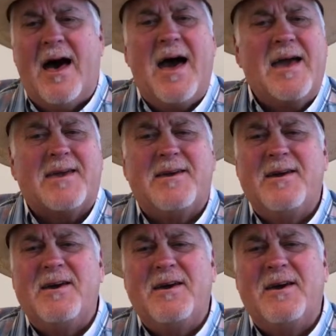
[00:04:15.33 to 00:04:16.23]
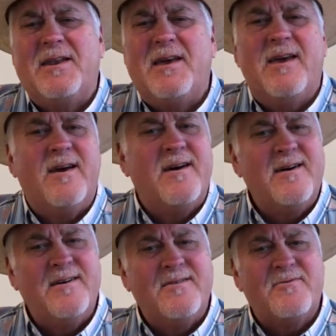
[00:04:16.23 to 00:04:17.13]
like any
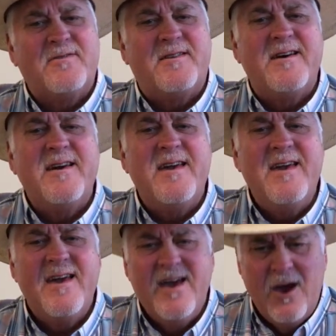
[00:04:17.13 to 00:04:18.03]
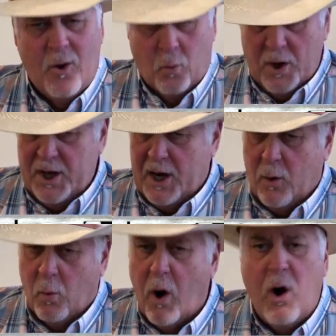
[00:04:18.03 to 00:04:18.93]
other day when I
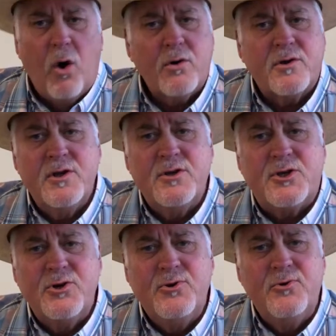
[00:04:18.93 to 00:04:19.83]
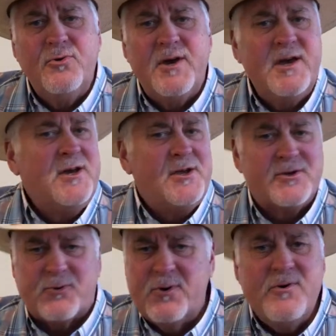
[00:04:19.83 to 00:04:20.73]
walked into
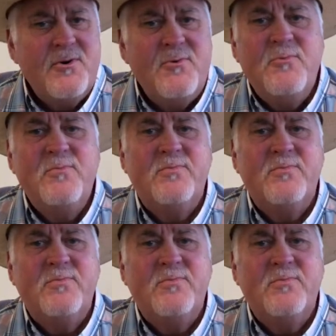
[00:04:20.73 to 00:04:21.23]
his room.